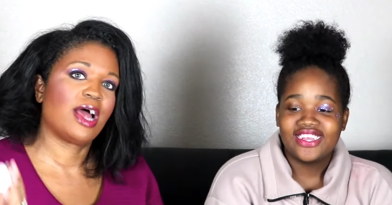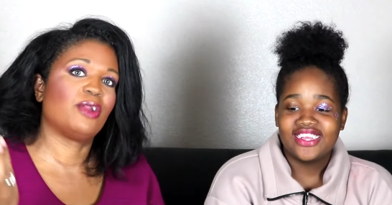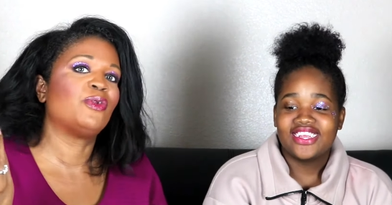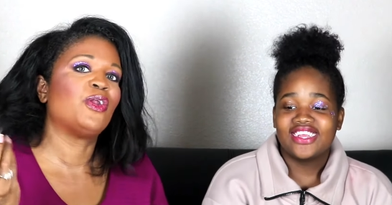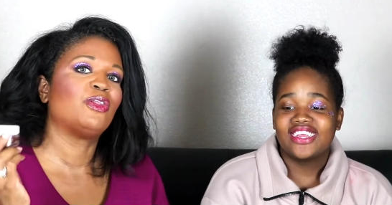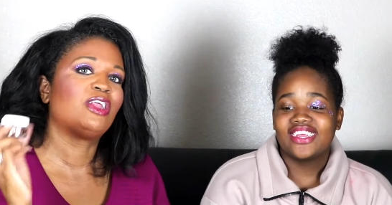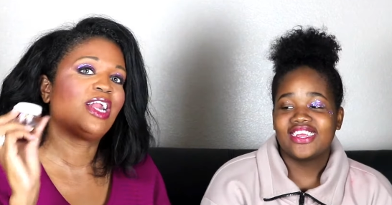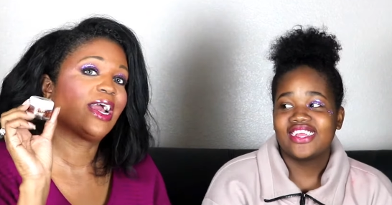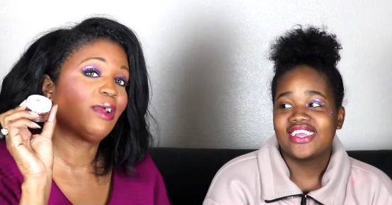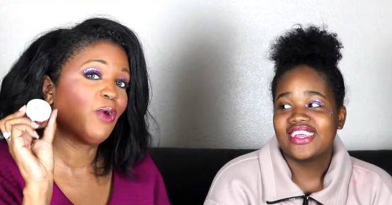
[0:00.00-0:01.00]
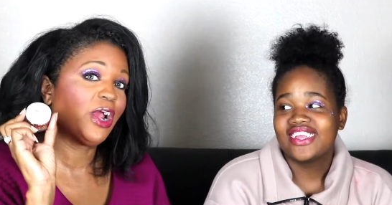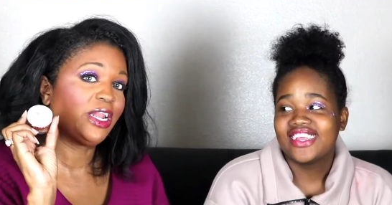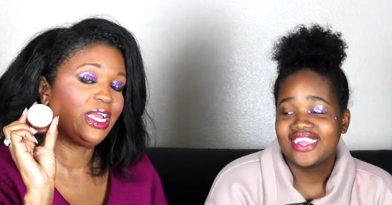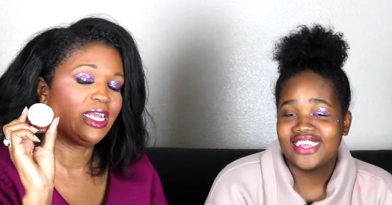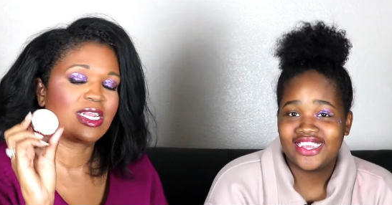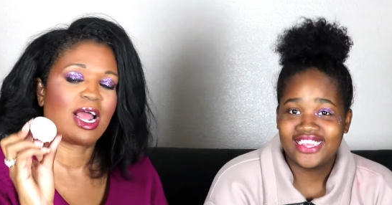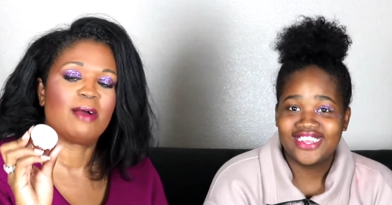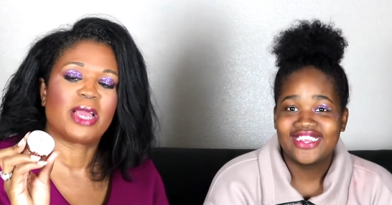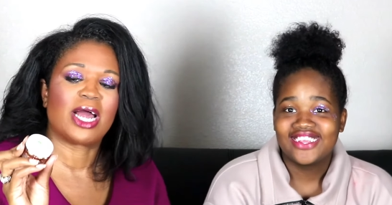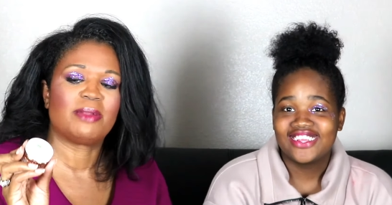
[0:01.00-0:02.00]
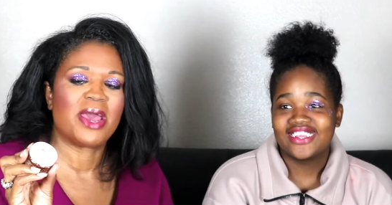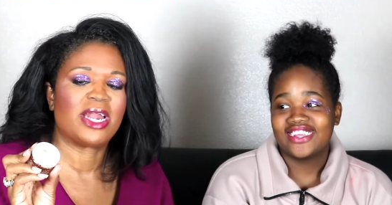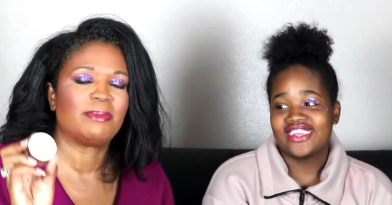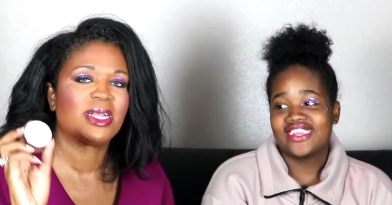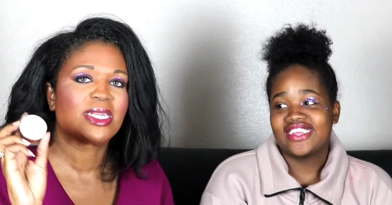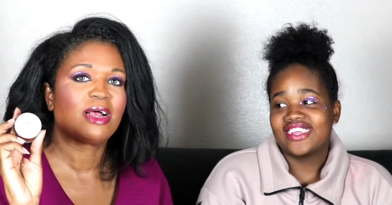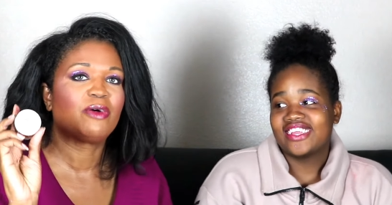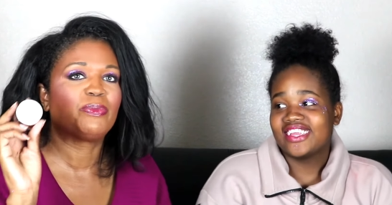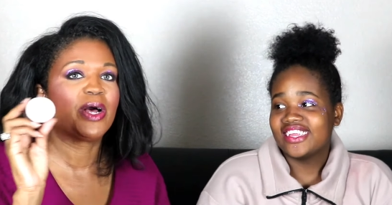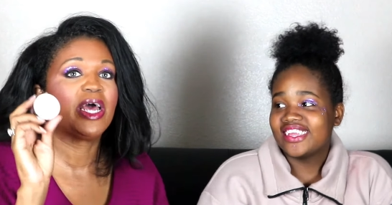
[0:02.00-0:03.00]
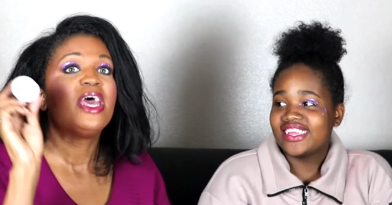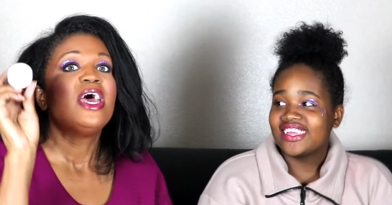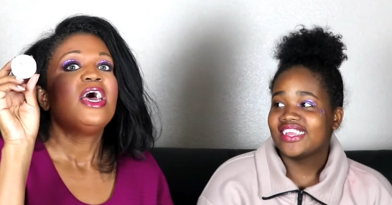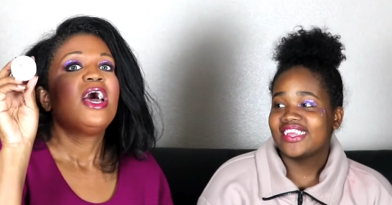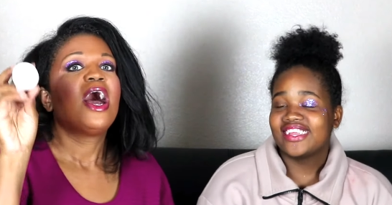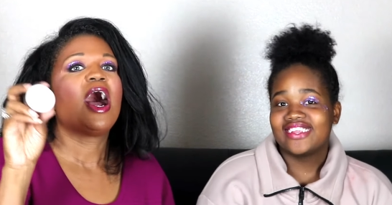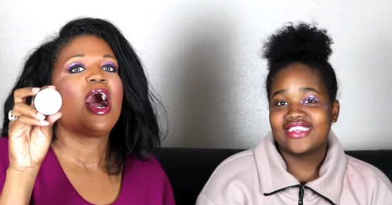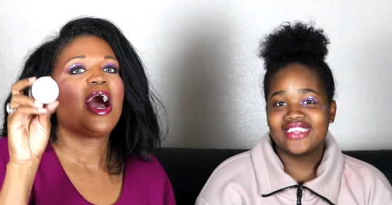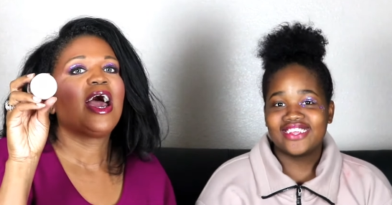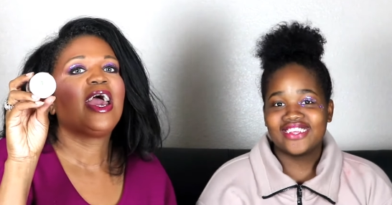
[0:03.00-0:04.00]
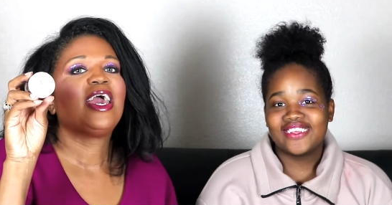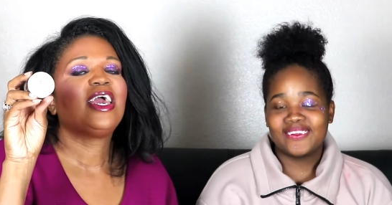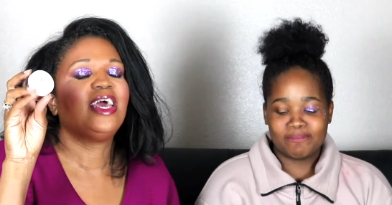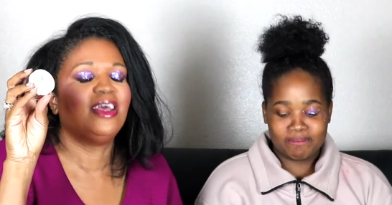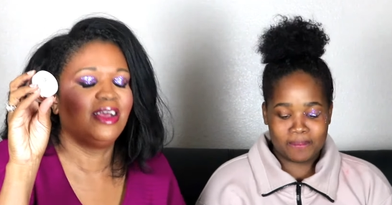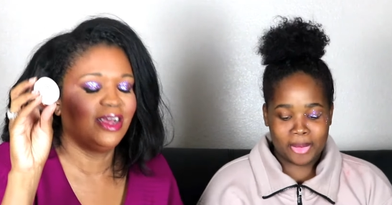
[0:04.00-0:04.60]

Speaker 1: I don't know that I can wear these. I'm kind of mad at myself, but I